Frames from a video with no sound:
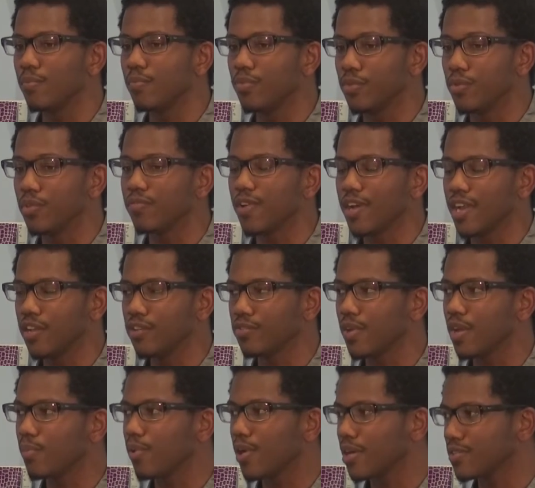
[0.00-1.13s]
through the financial aid
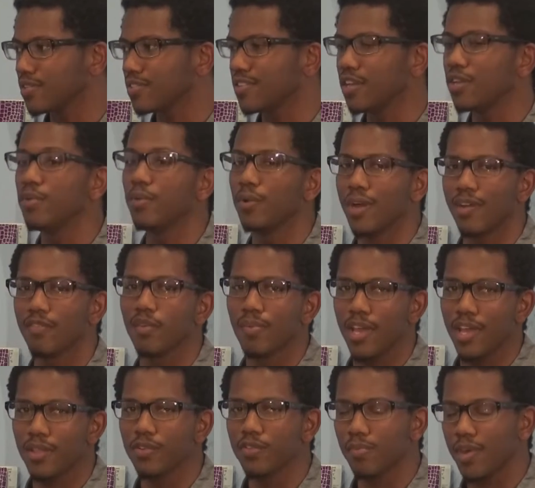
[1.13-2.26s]
process, then you will have to pay
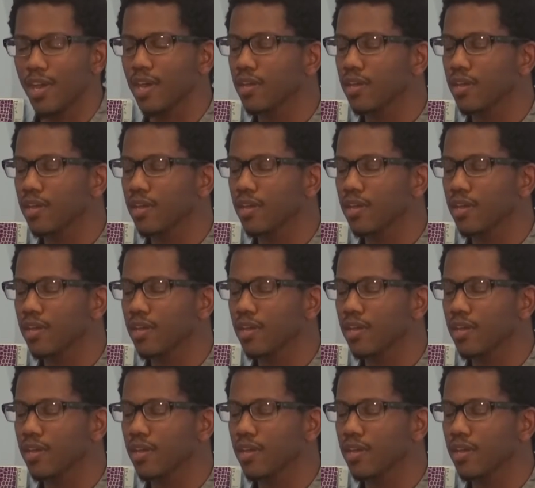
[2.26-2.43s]
those back.